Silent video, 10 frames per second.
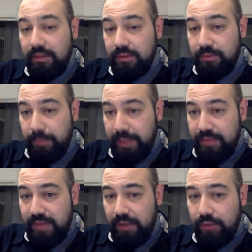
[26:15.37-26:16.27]
base
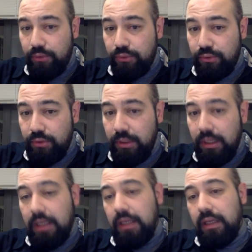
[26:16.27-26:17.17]
value to
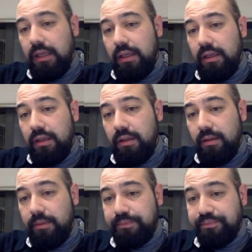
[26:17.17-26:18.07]

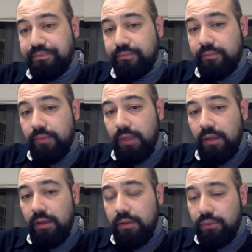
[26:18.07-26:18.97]
the
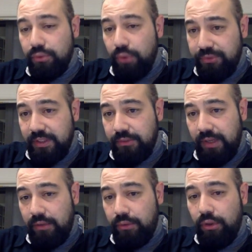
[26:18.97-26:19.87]
offset
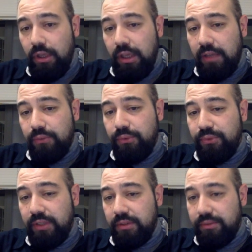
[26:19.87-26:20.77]
value, and we
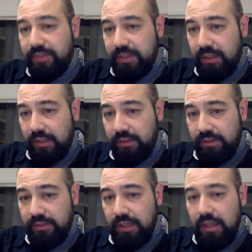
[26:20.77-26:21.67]
find the physical
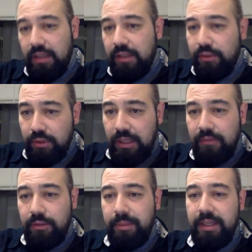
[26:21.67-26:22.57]
address. Later on I
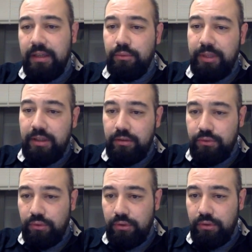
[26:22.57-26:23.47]
will make a numerical
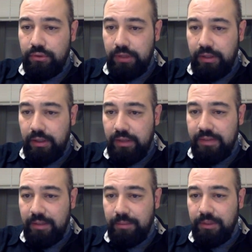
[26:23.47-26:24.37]

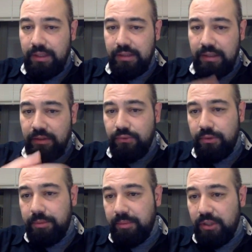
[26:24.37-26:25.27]
example, and then it will
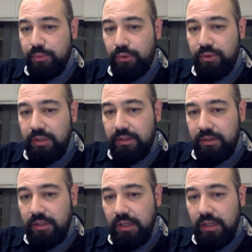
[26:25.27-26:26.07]
be much more clearer